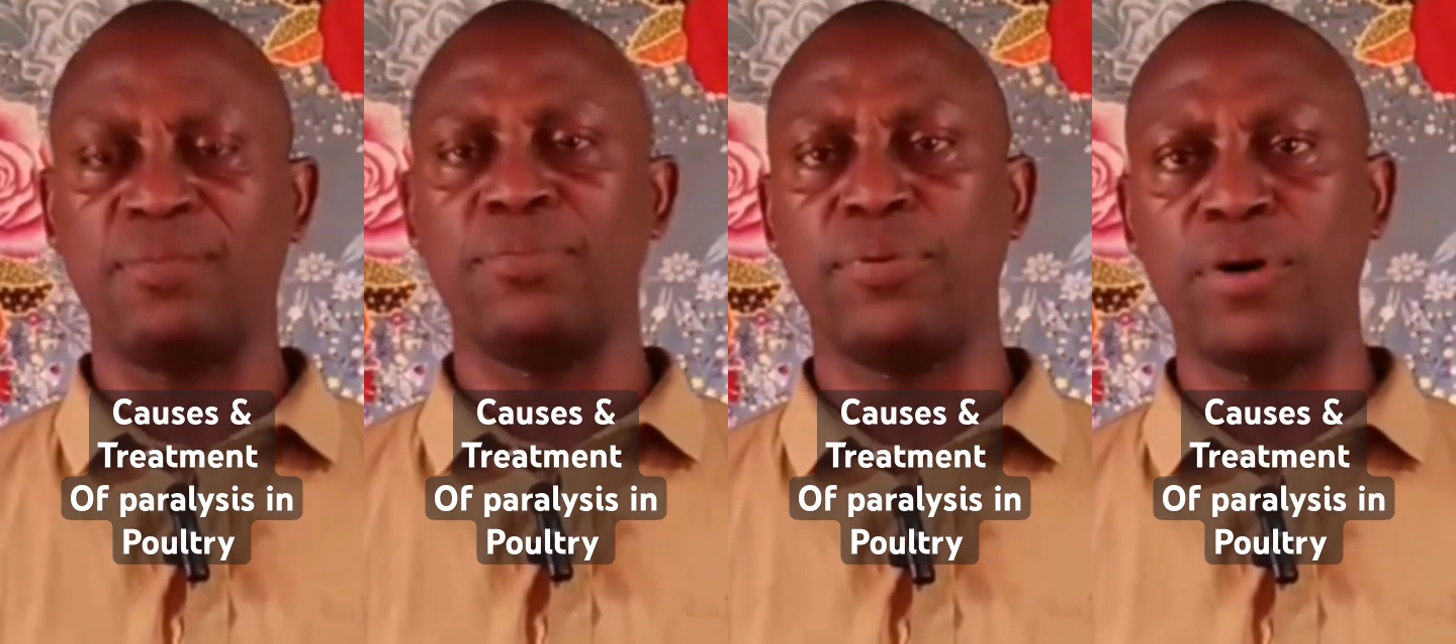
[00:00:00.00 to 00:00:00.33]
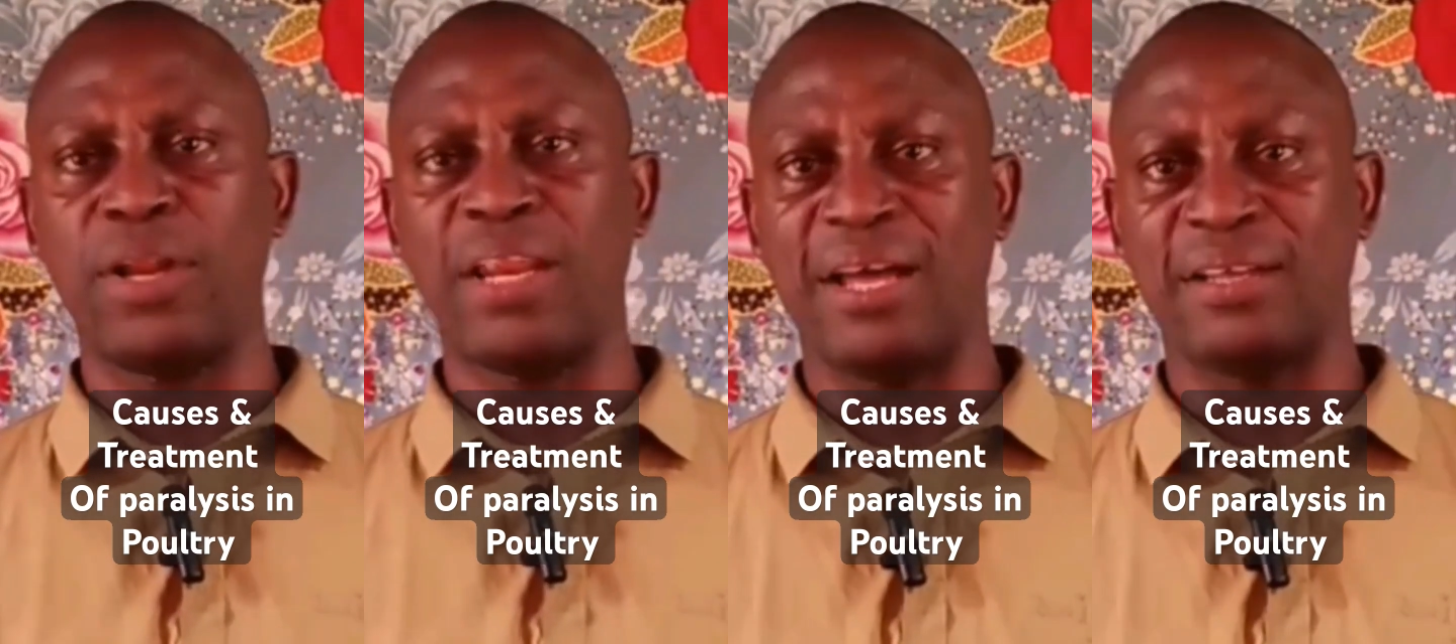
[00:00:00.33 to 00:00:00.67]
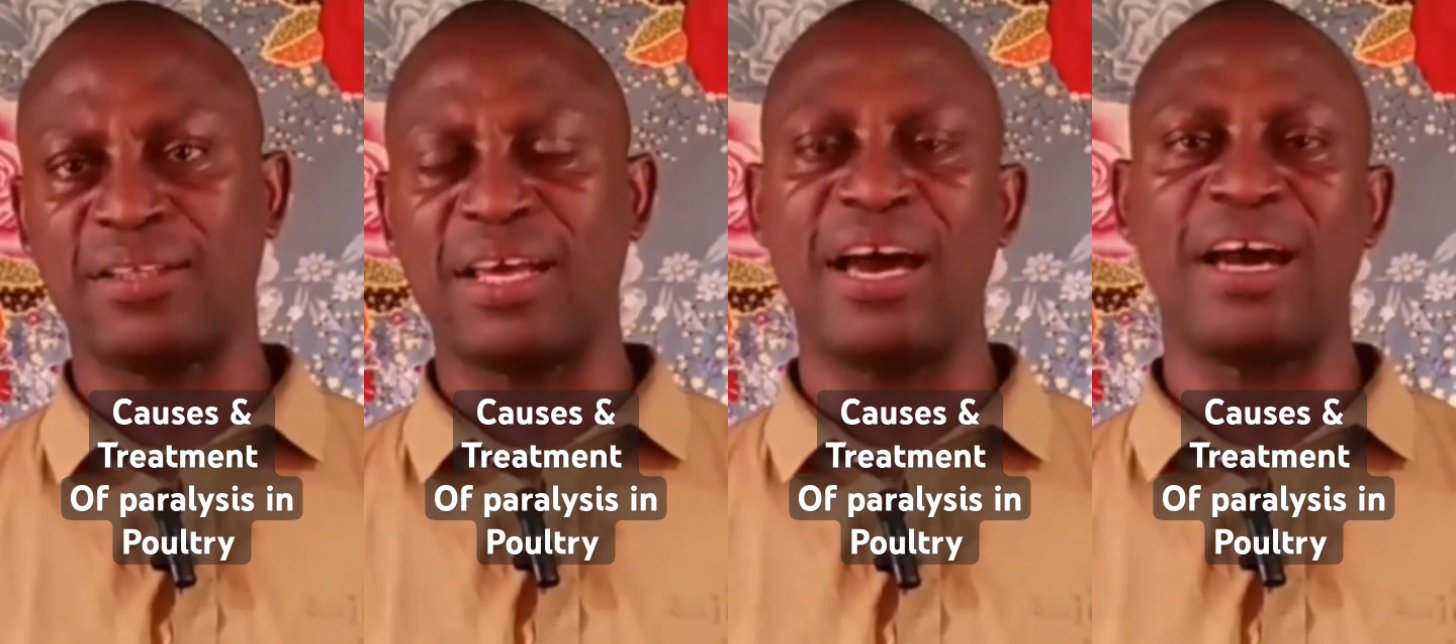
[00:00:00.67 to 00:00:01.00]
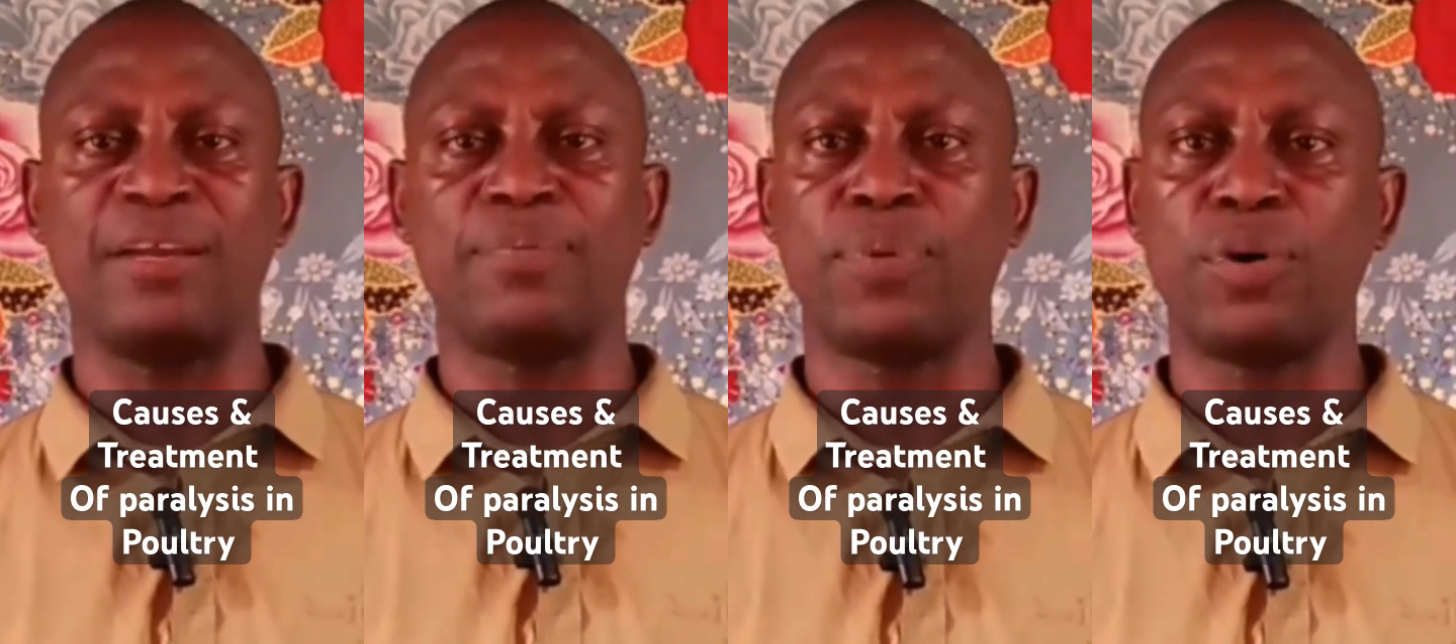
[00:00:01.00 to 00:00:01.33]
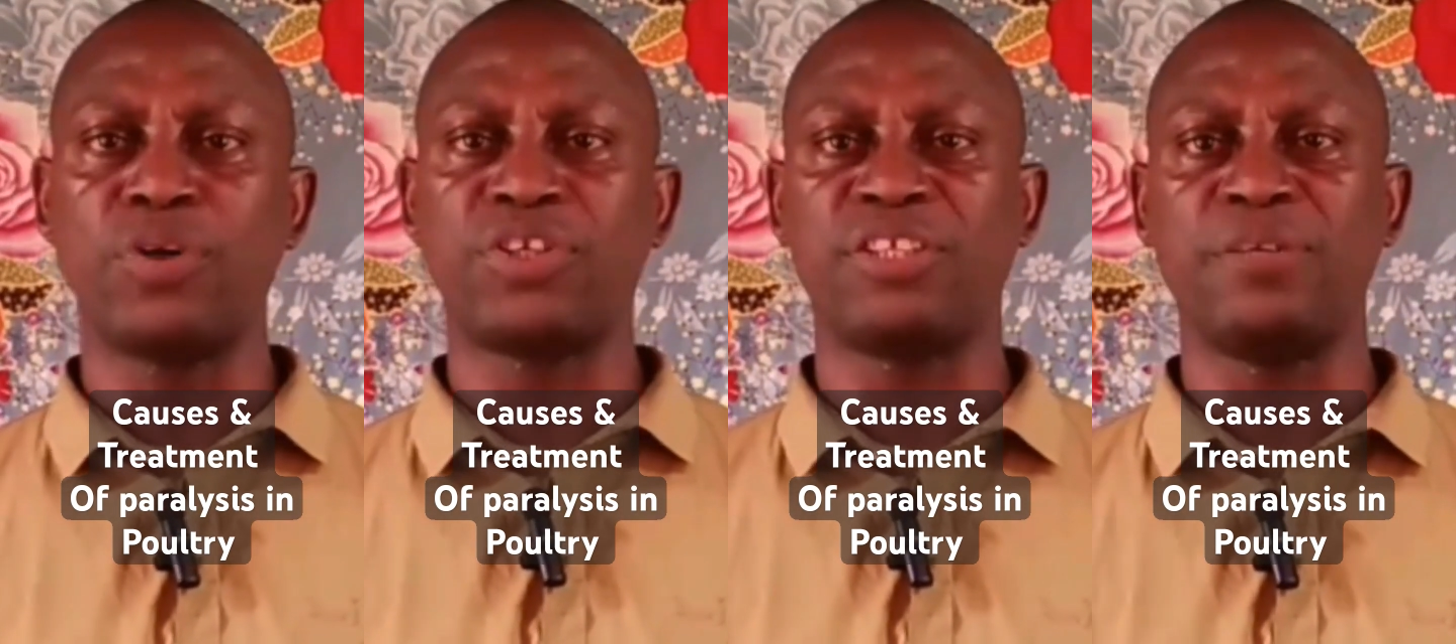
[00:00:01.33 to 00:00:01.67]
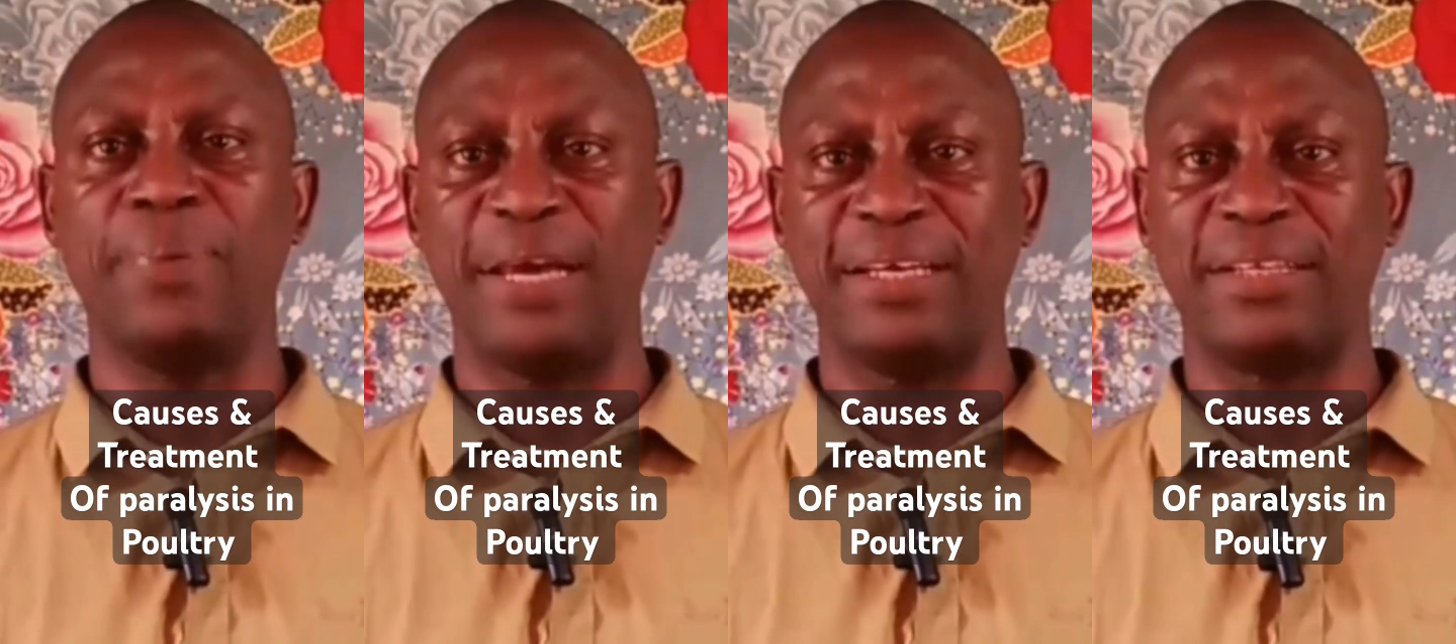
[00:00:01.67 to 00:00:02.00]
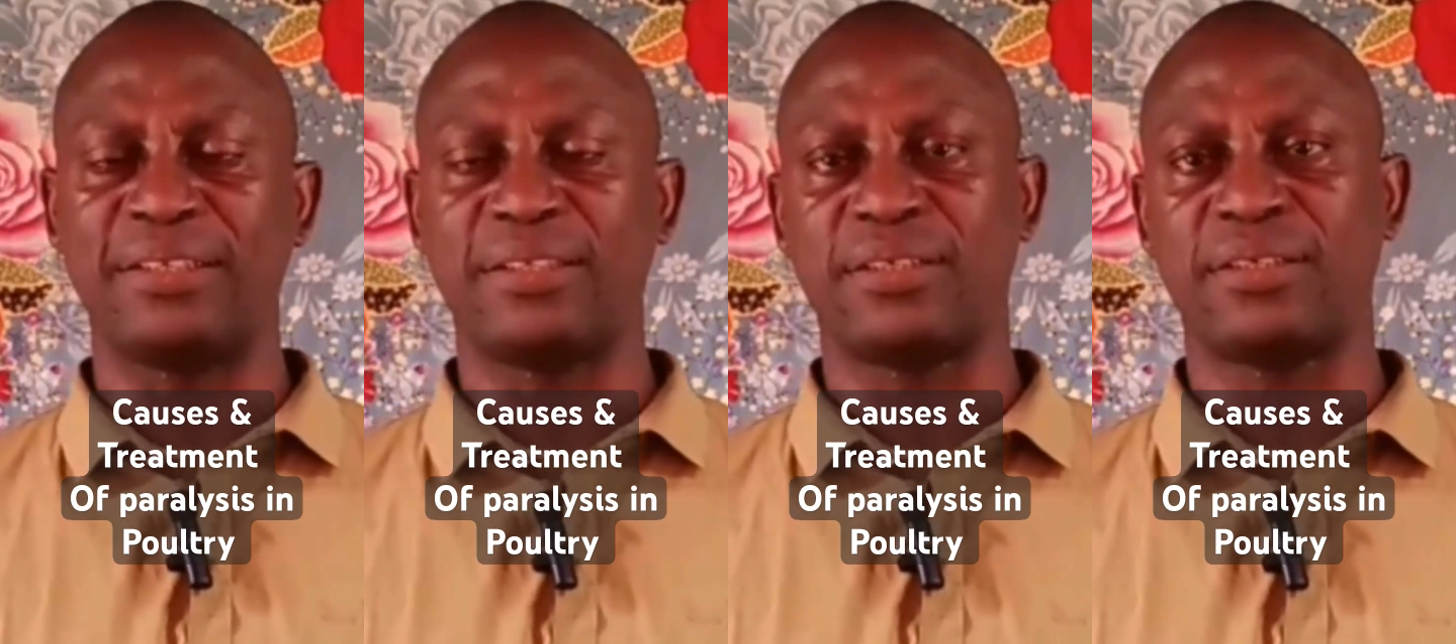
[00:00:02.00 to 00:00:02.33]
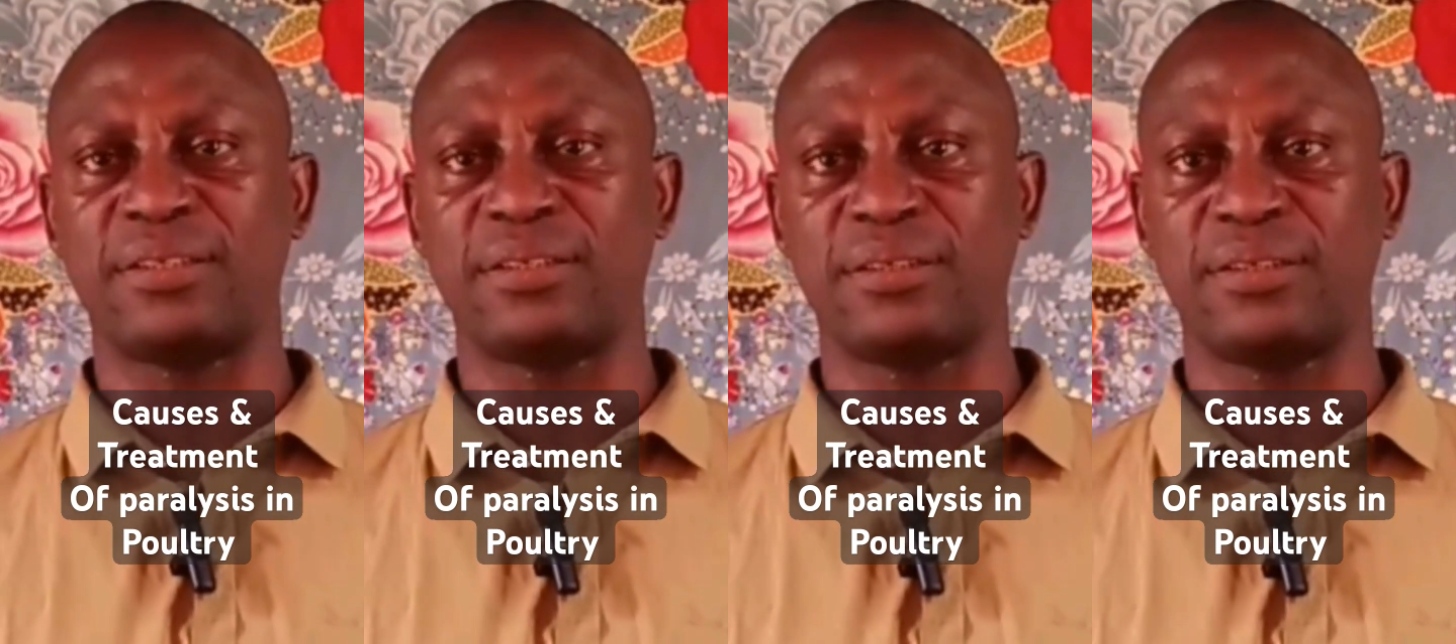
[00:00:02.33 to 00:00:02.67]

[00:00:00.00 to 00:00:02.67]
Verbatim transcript: in broilers and poultry birds?